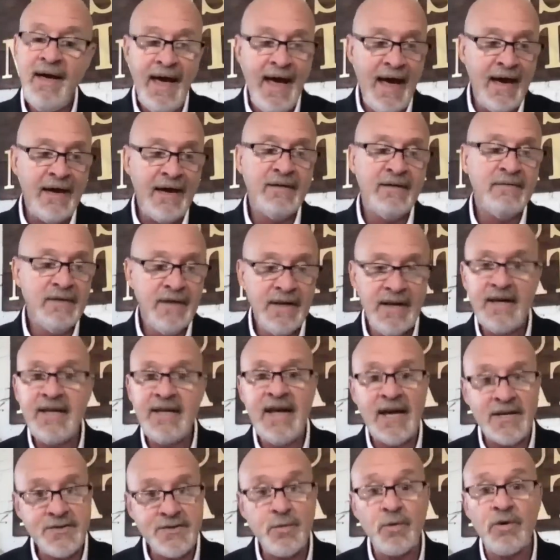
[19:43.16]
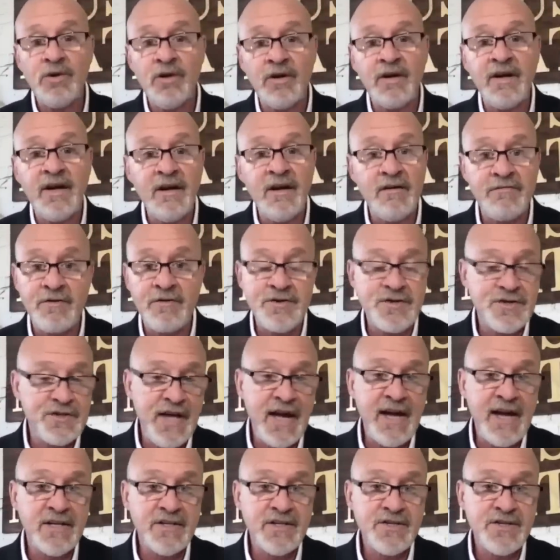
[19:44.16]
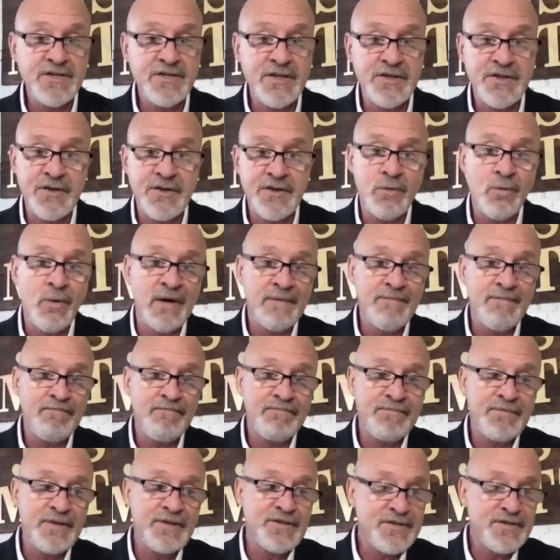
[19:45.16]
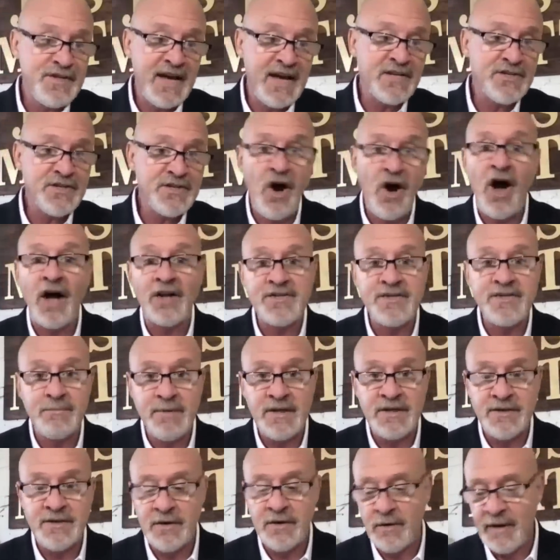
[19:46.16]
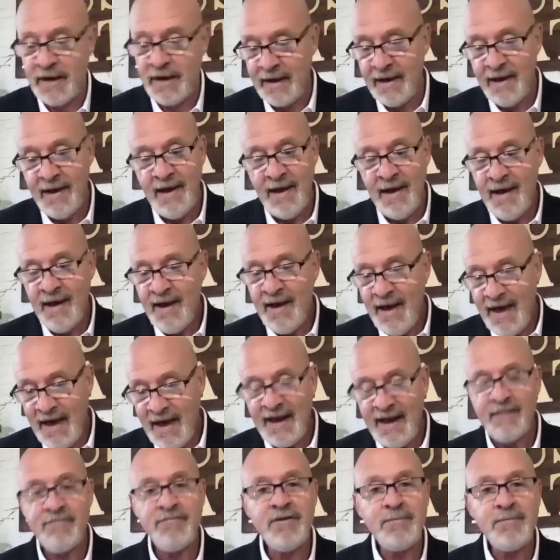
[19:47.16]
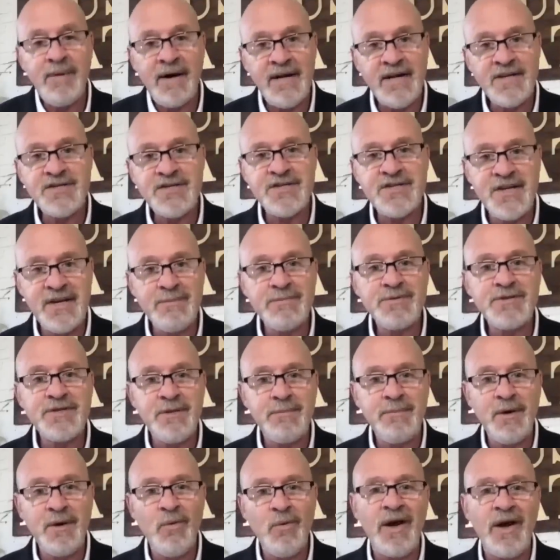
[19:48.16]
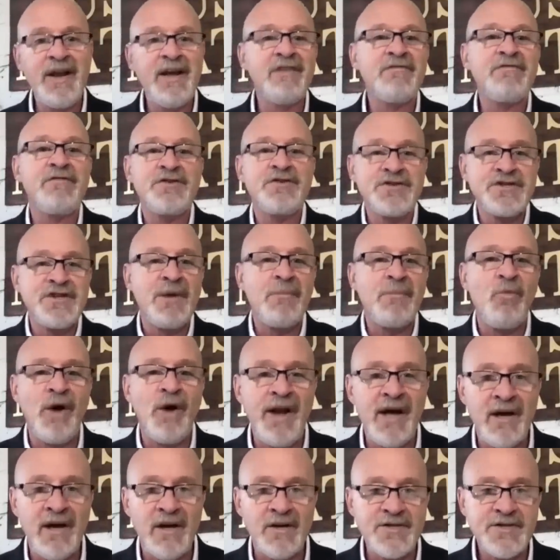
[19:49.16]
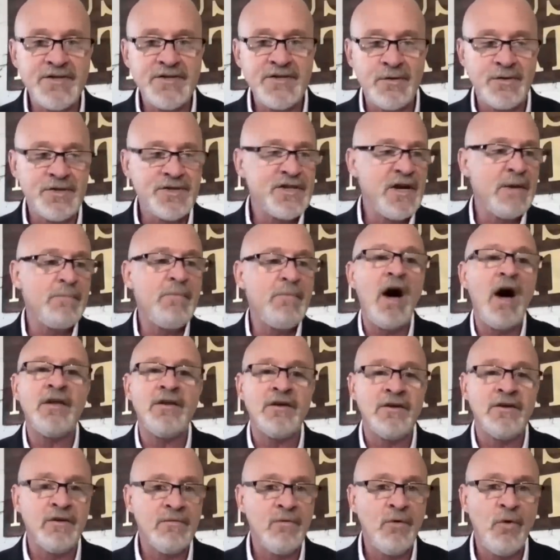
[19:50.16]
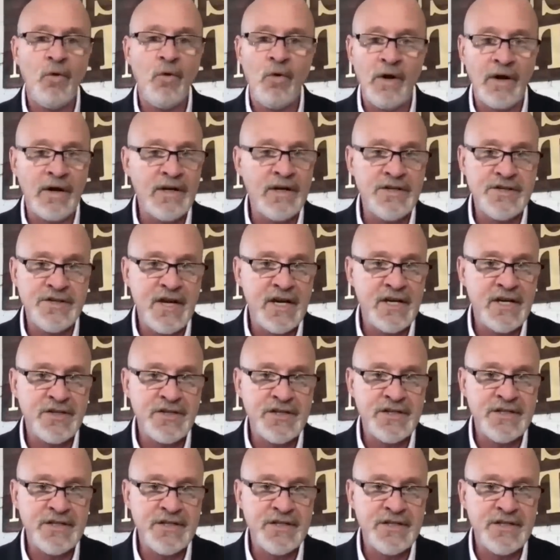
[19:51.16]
and you know, yes, we're looking for states to do what the states ought to be doing. And everybody seems to be waiting for someone else or some other organization.